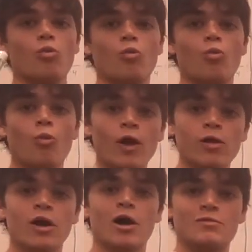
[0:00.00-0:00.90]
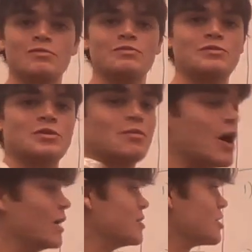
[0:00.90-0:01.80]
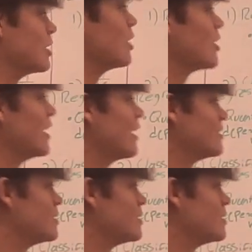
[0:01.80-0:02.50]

will come to mind just looking at